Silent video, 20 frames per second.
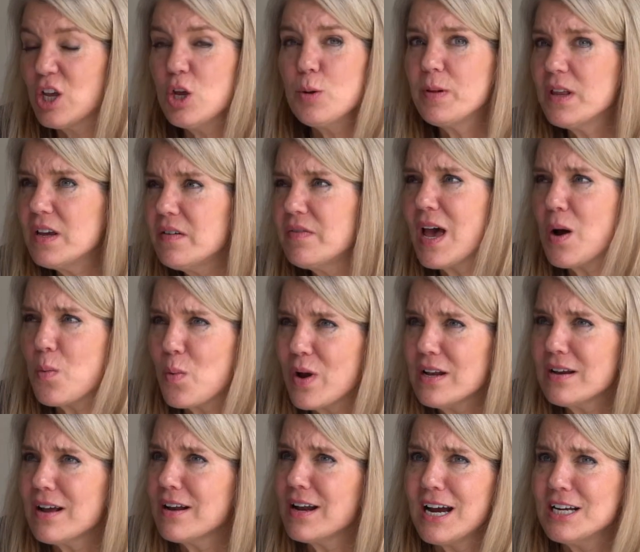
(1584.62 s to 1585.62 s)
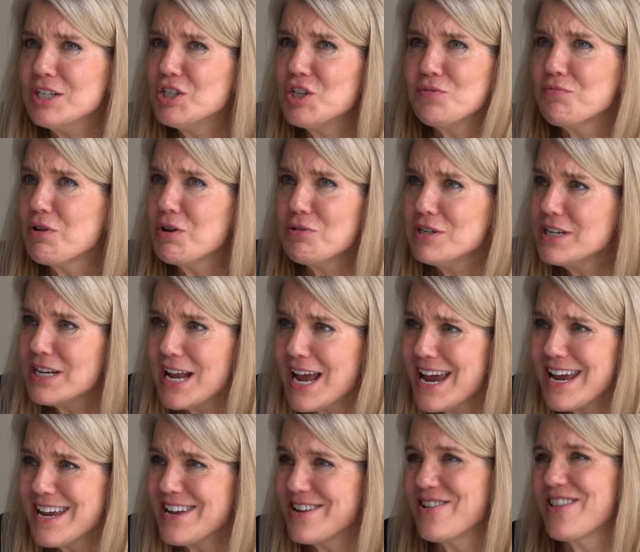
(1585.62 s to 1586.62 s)
Can you believe that wind on Hygiene Road
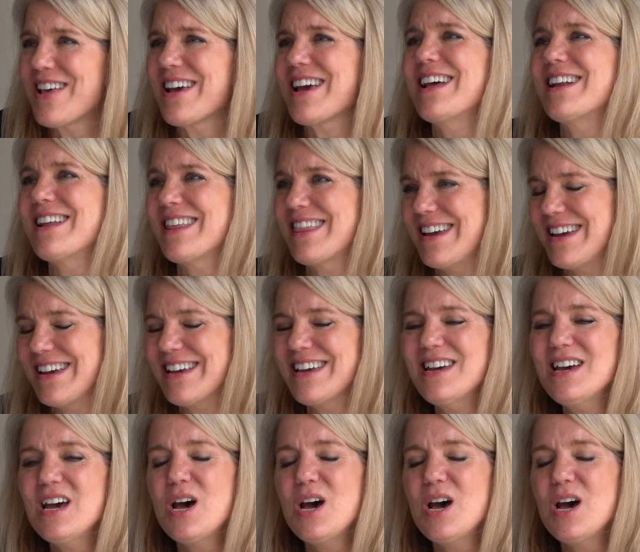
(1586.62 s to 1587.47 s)
today? That kind of thing.